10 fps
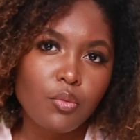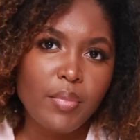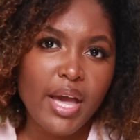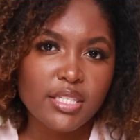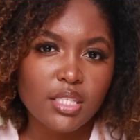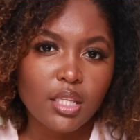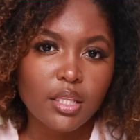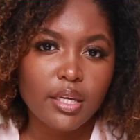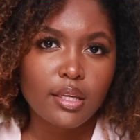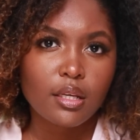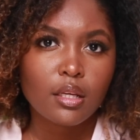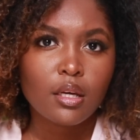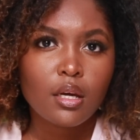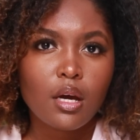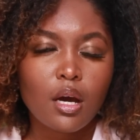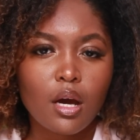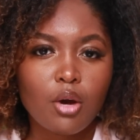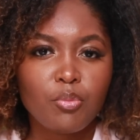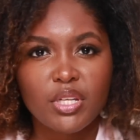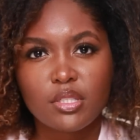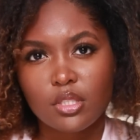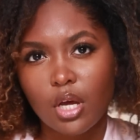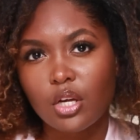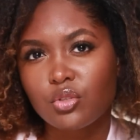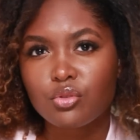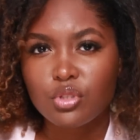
masculine, but it's also